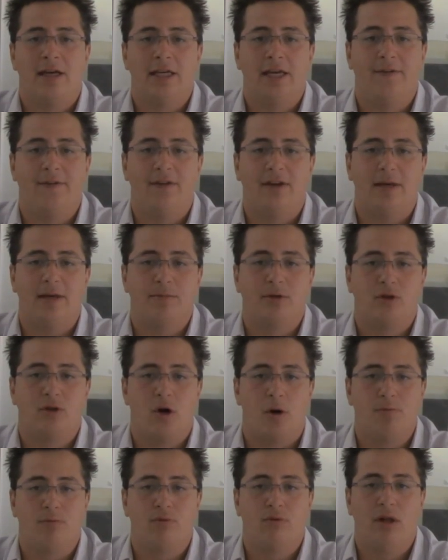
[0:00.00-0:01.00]
giving him
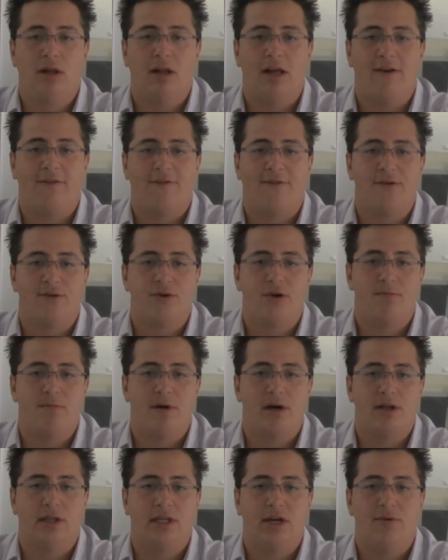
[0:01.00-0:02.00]
scope to delay further
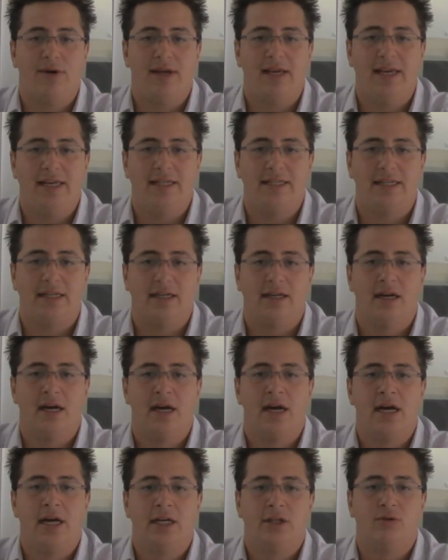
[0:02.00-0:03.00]
monetary easing
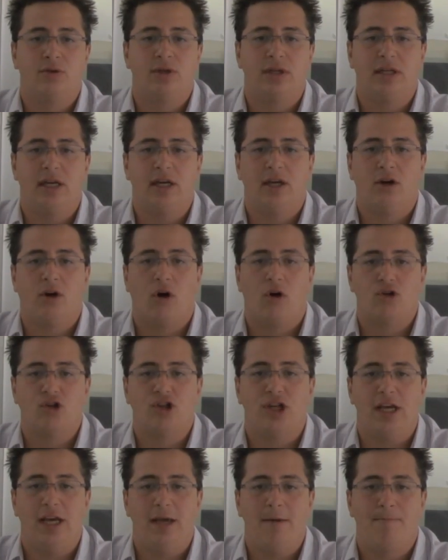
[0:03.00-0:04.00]
so he can gauge
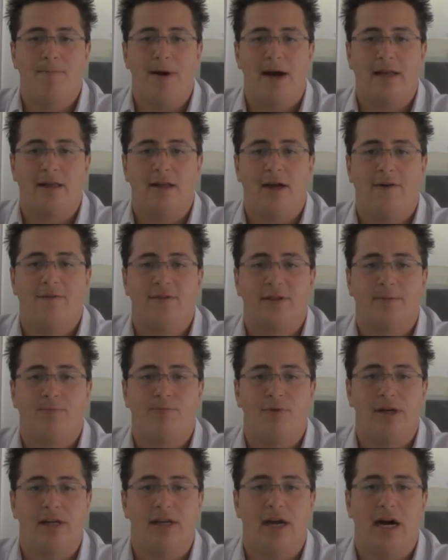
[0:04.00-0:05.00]
the impact of a
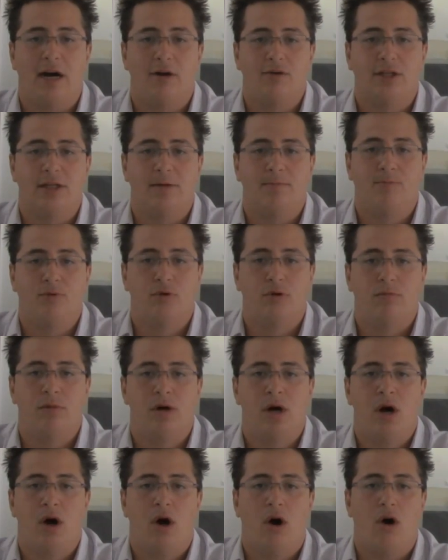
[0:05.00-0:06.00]
spreading housing
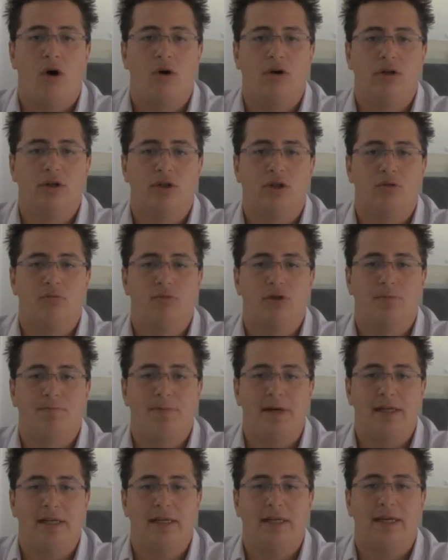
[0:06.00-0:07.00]
boom on consumer
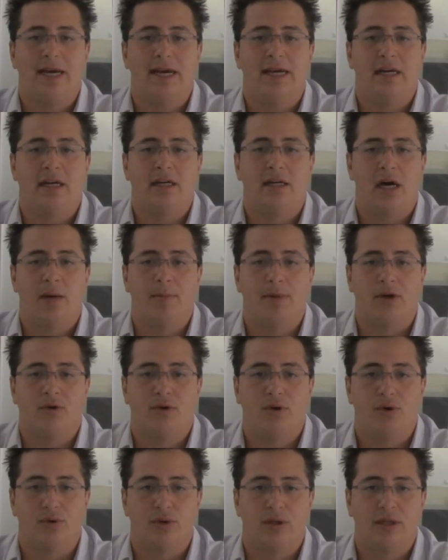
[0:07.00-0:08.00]
spending and economic
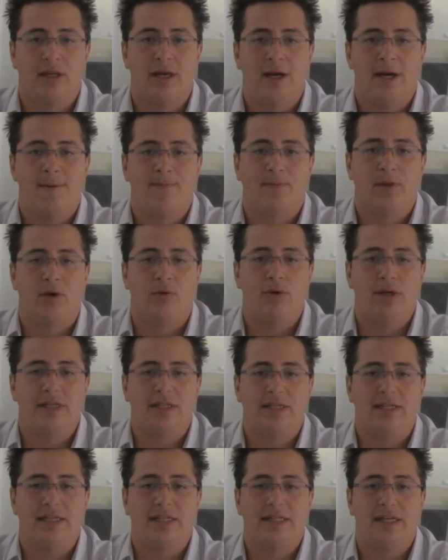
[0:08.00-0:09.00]
growth. The
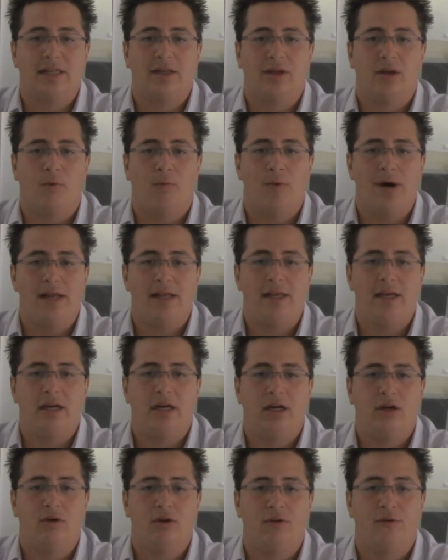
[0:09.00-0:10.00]
risk is that waiting
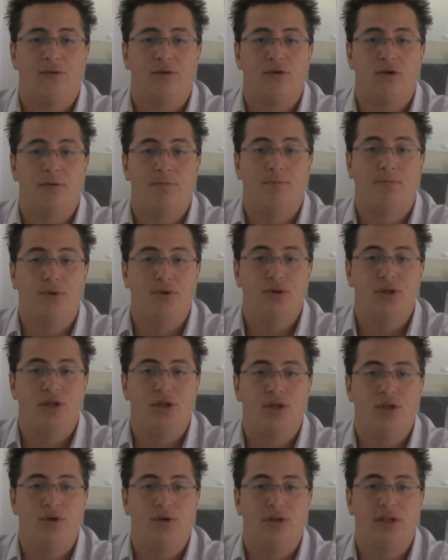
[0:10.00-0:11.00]
could further boost the
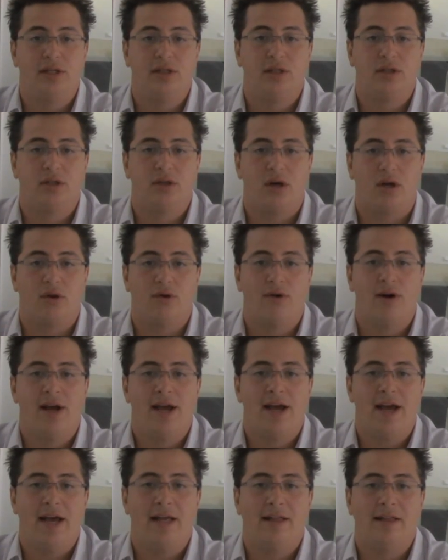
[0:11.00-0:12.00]
New Zealand
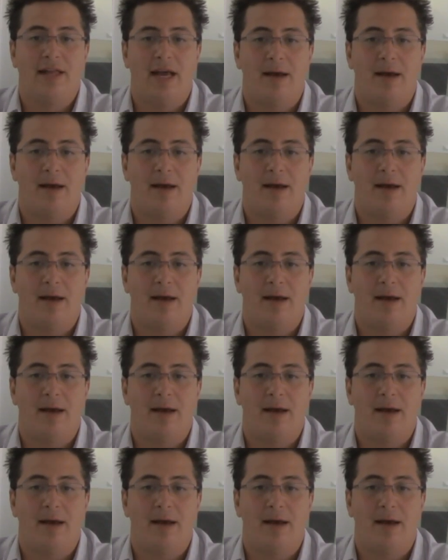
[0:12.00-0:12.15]
dollar and